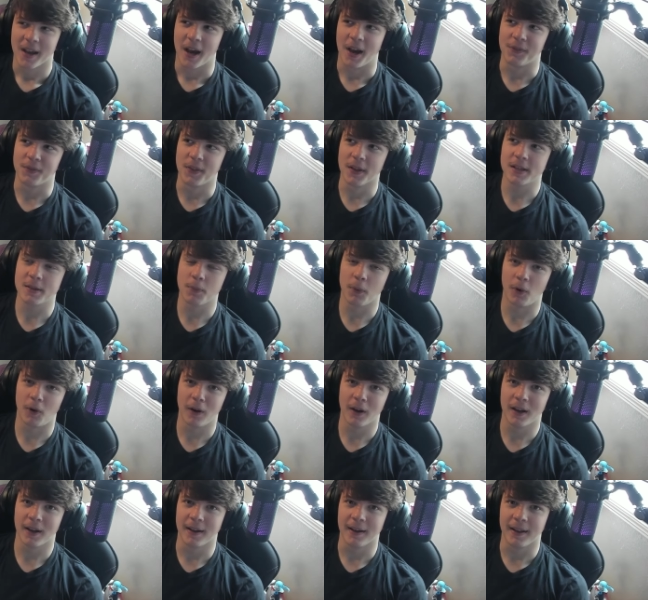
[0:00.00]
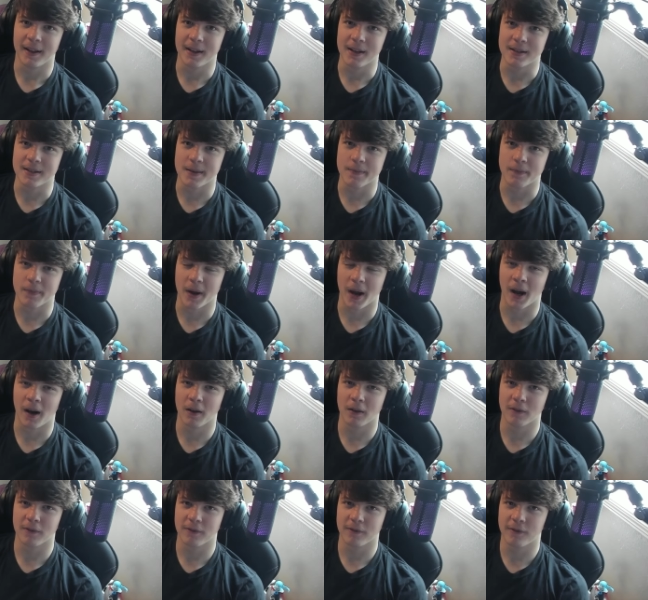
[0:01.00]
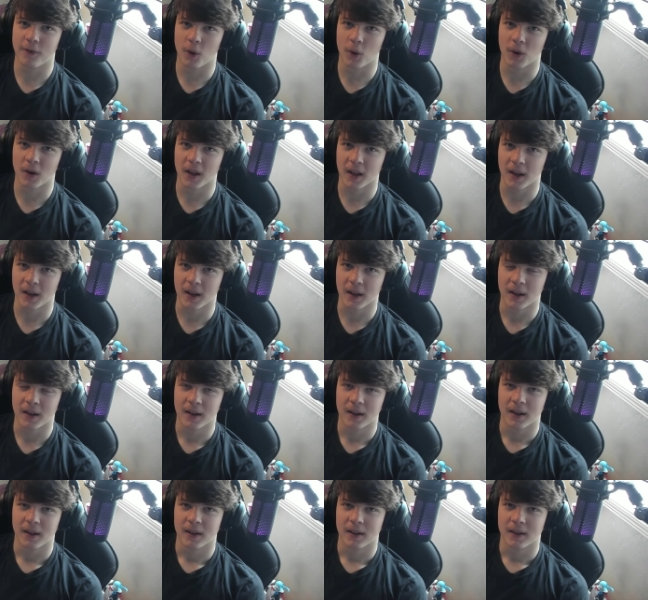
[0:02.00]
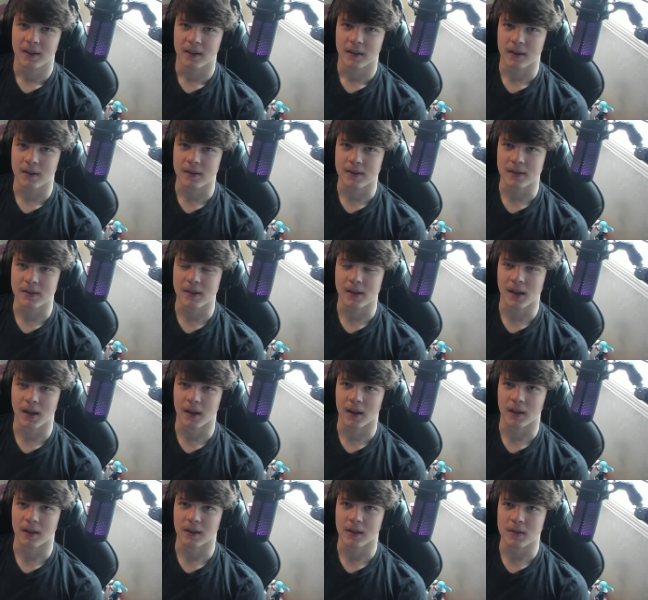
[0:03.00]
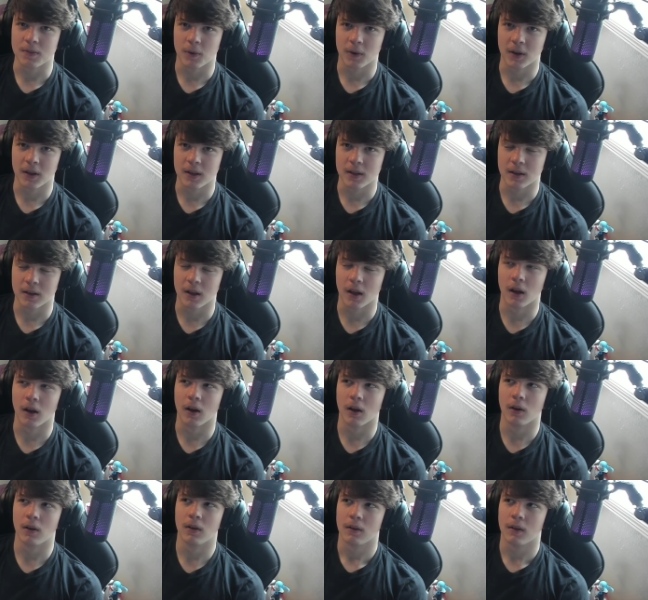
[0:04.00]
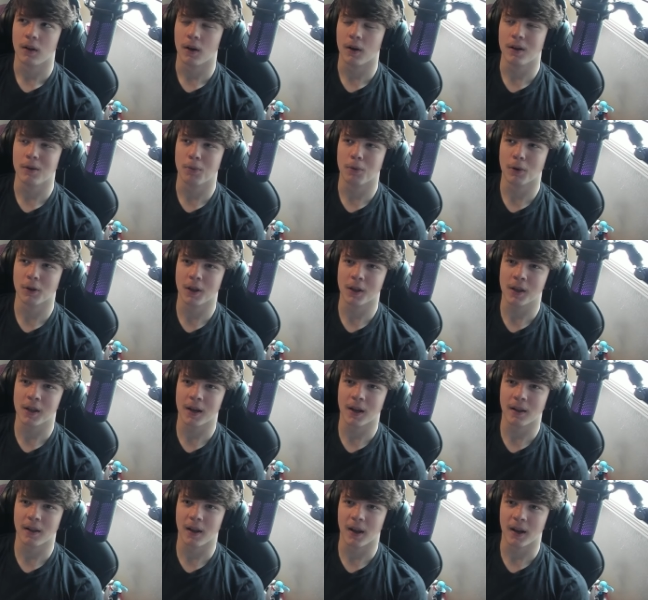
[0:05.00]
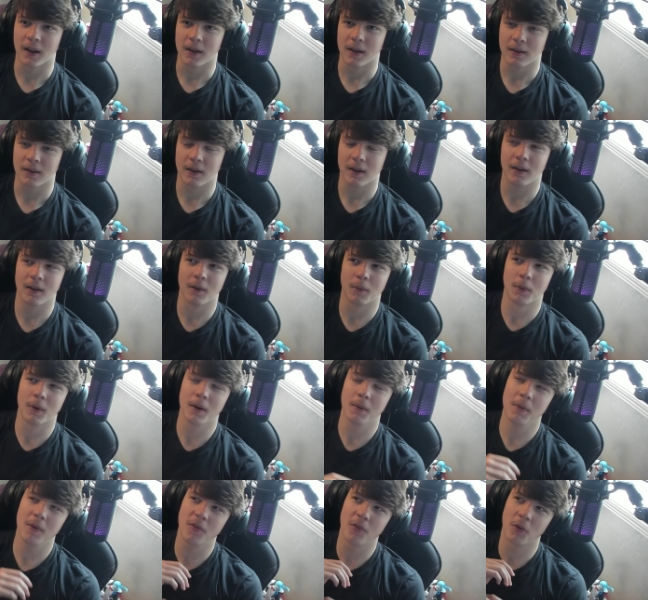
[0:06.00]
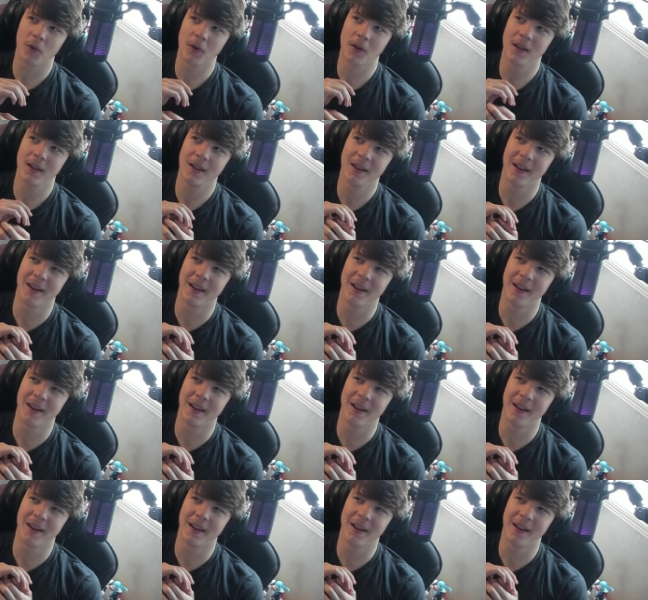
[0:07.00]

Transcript: At this point, he's about 40. Cause yeah, at this point he's no, no. He, we're looking at like, oh, would it be forty?